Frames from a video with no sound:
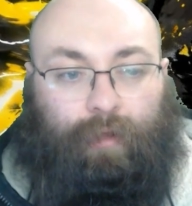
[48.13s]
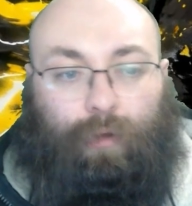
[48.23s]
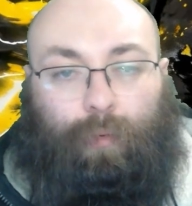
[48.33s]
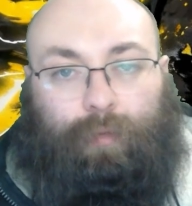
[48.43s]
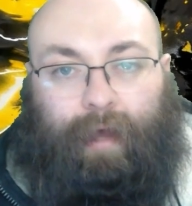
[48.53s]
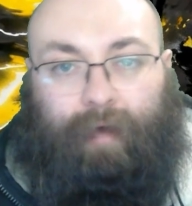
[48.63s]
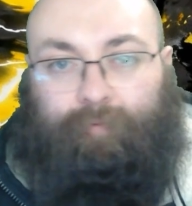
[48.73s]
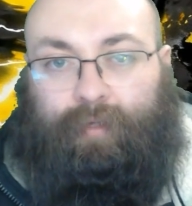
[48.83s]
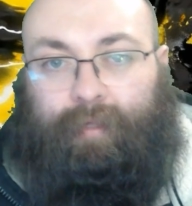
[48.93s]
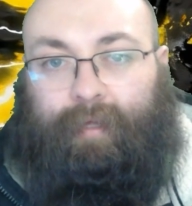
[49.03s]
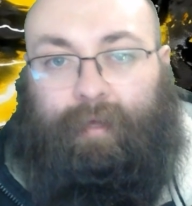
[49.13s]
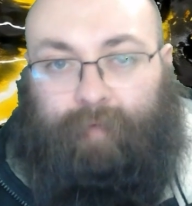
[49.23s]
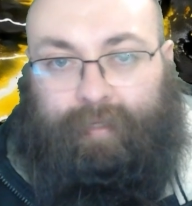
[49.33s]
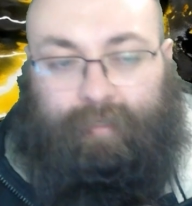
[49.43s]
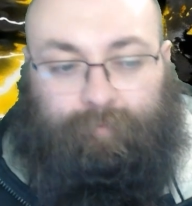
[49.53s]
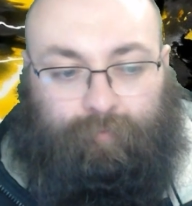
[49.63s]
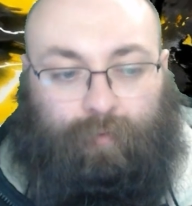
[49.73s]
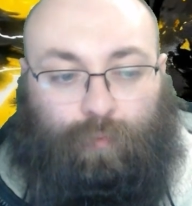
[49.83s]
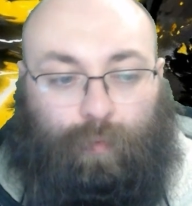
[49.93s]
Now what do we have on the defensive front?